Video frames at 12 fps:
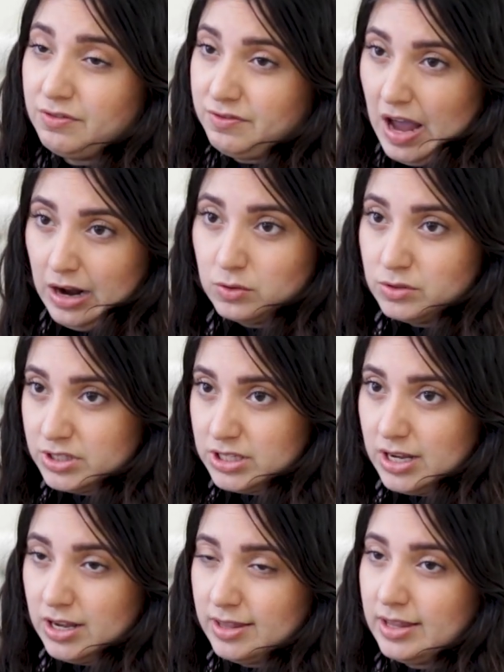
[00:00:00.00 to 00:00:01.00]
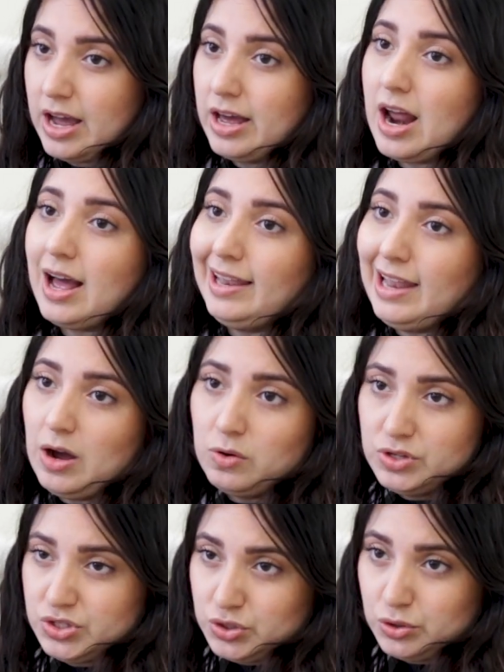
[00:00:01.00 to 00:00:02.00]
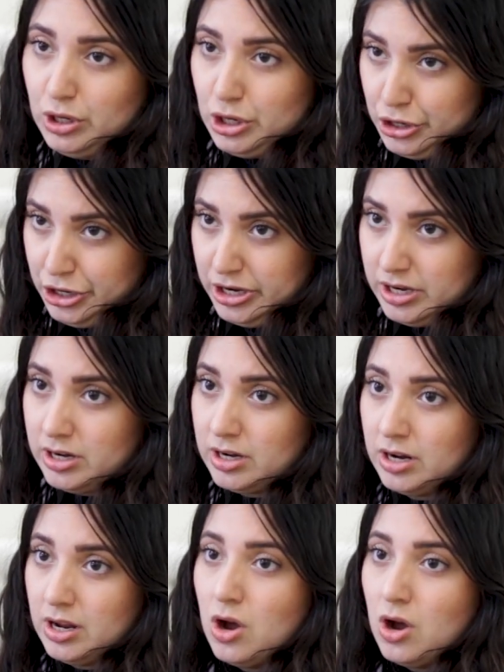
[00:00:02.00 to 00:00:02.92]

faculty that allow us to learn.